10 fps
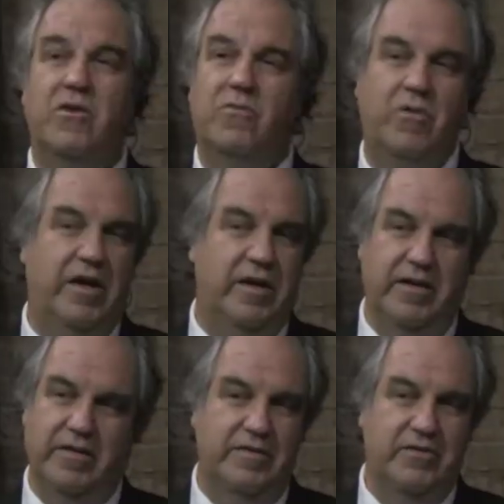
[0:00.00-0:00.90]
We
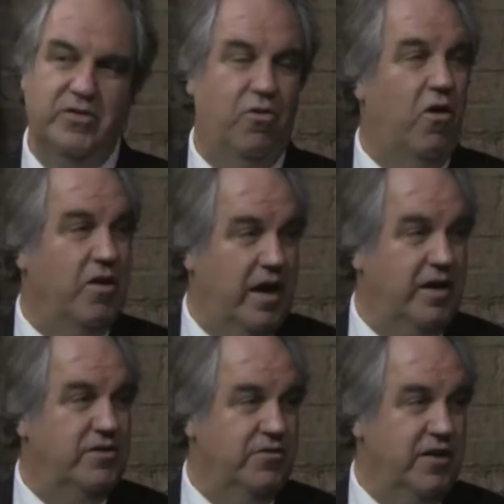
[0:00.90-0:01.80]
can do all
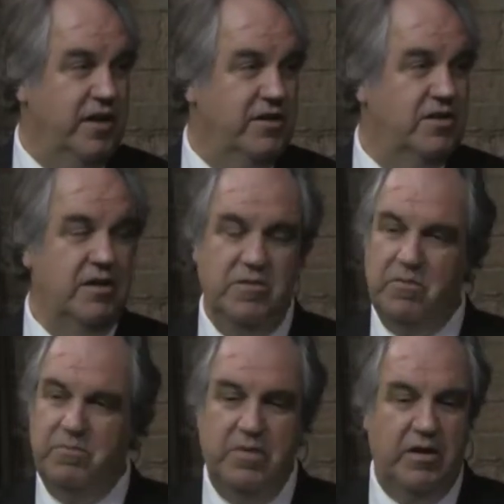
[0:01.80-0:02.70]
kinds of things,
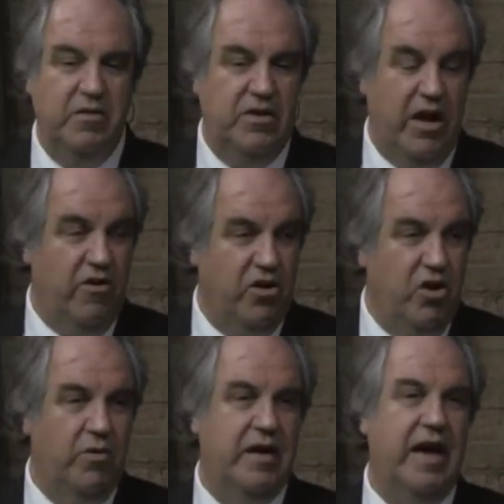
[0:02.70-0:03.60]
but they are
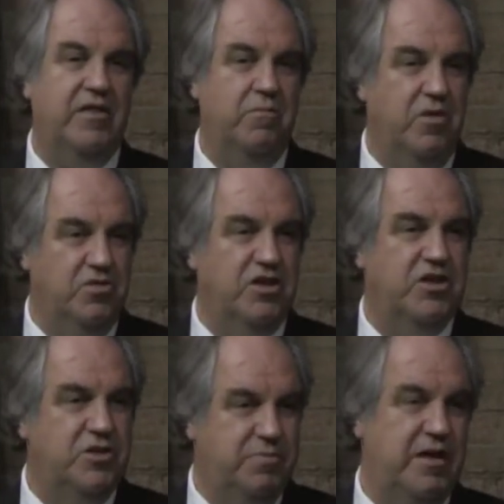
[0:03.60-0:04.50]
going at the most
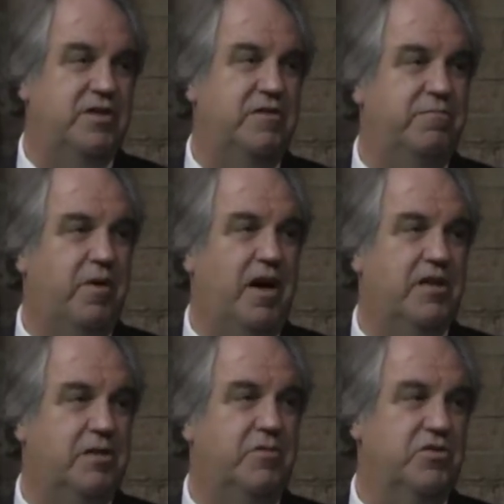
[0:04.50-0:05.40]
expensive
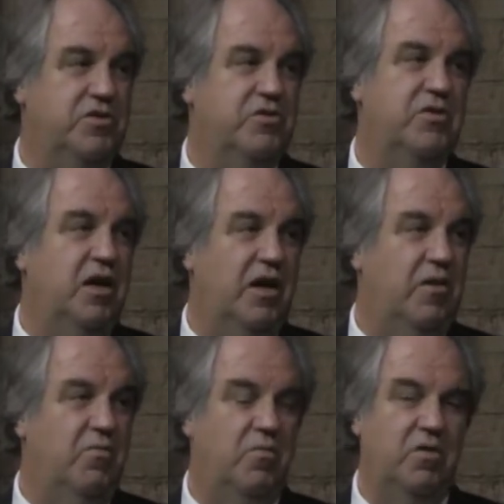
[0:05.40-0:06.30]
possible
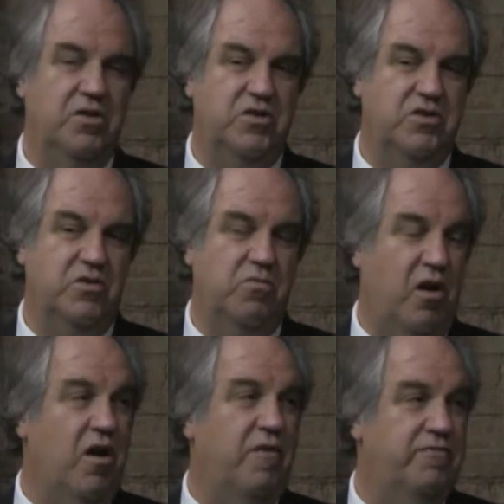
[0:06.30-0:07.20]
runoff
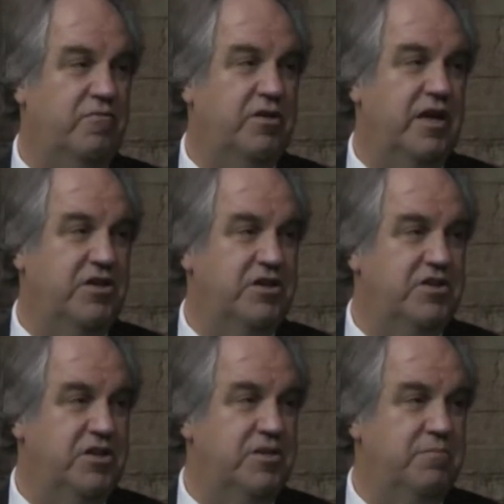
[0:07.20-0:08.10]
mm-hmm. retention
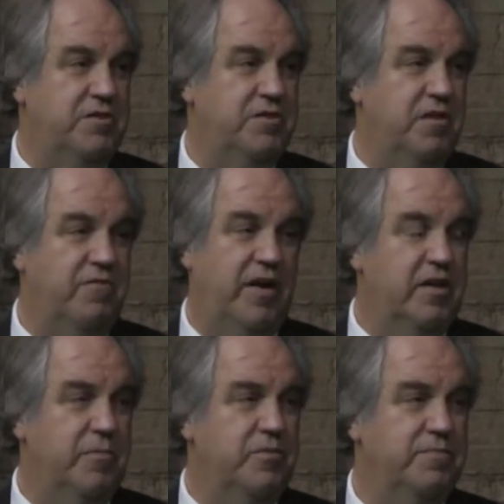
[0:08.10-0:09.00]
systems
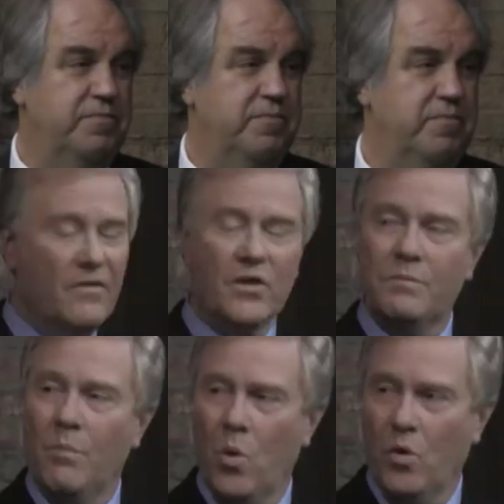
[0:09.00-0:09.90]
available.
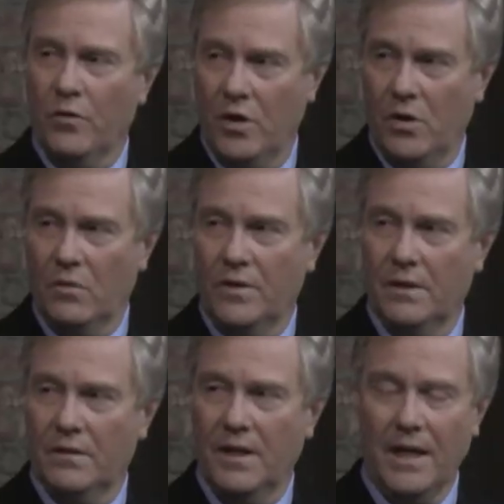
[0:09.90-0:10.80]
There's more, though,
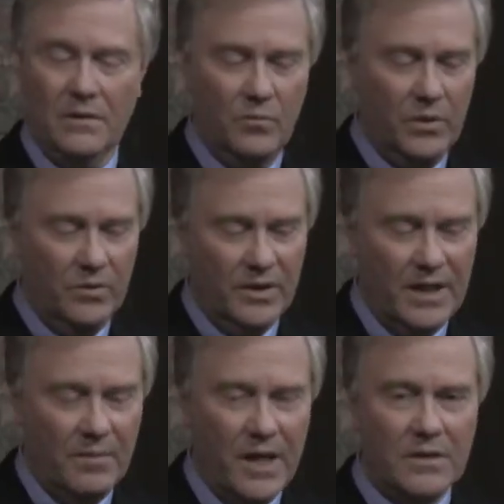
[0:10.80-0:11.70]
that when we're
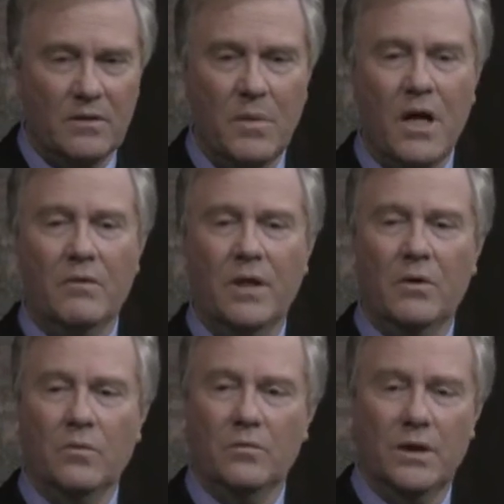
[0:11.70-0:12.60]
getting back to the
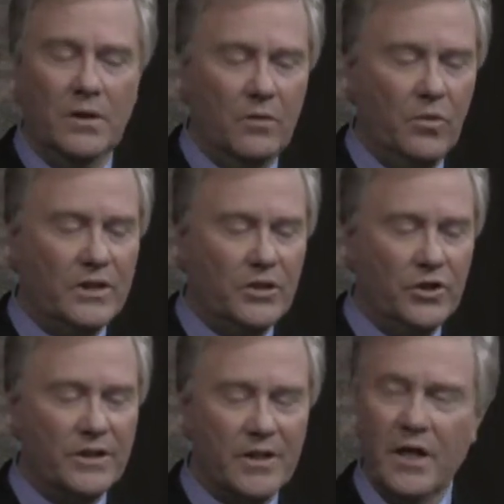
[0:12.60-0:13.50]
monorail, it wasn't
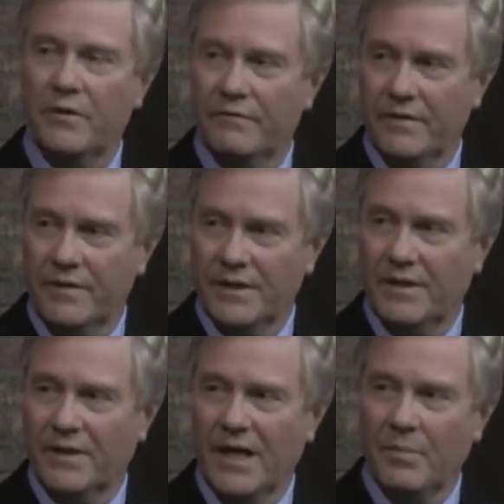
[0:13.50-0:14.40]
just the
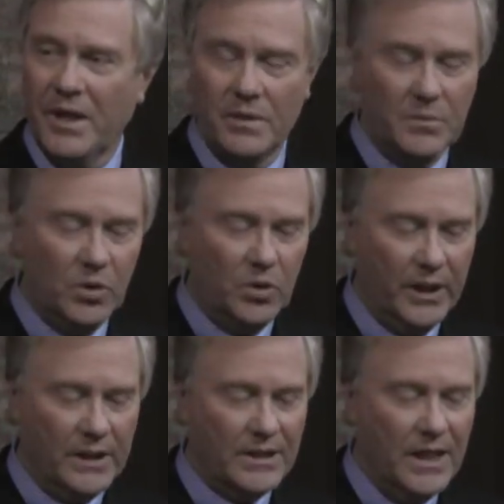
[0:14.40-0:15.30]
157 high-paid
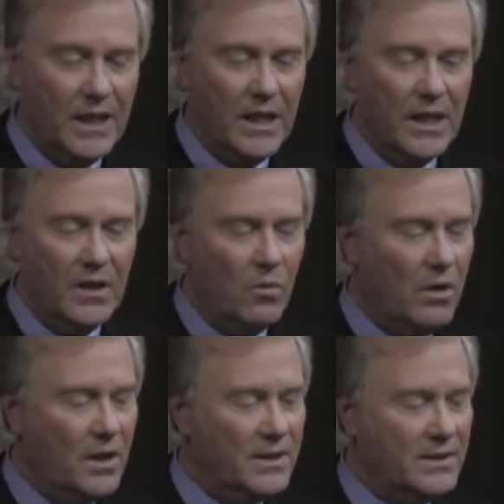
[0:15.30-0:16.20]
employees. It
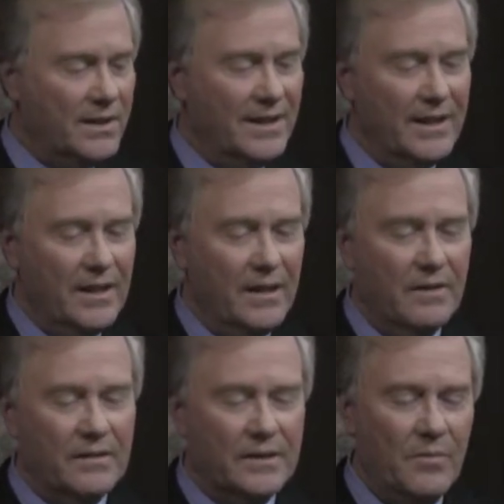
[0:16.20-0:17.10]
was
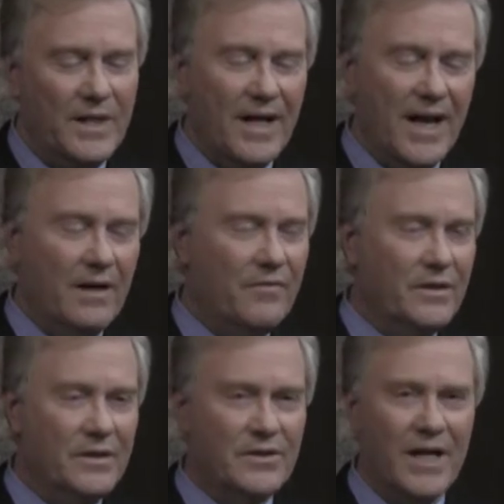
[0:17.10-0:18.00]
something out of
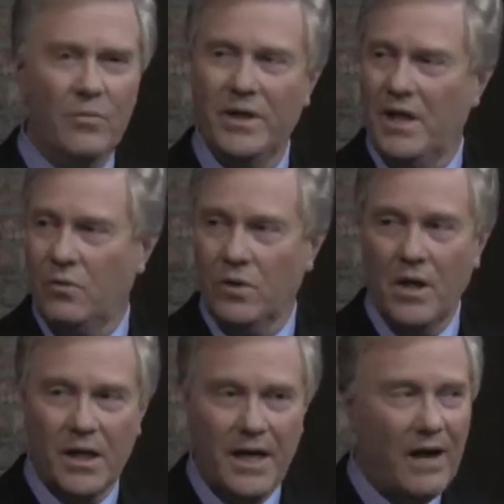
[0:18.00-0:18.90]
the design, and we're
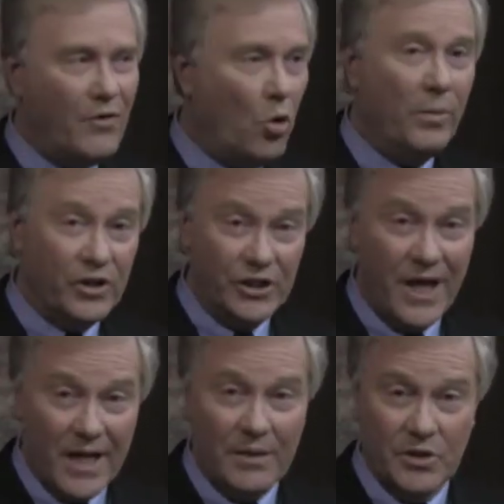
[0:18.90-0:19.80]
not going to have a whole bunch of
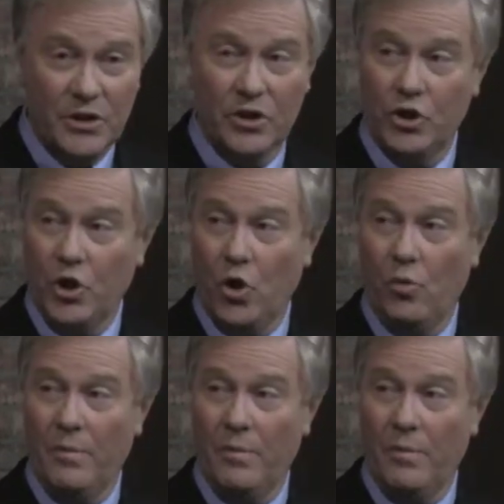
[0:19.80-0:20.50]
documents in the show.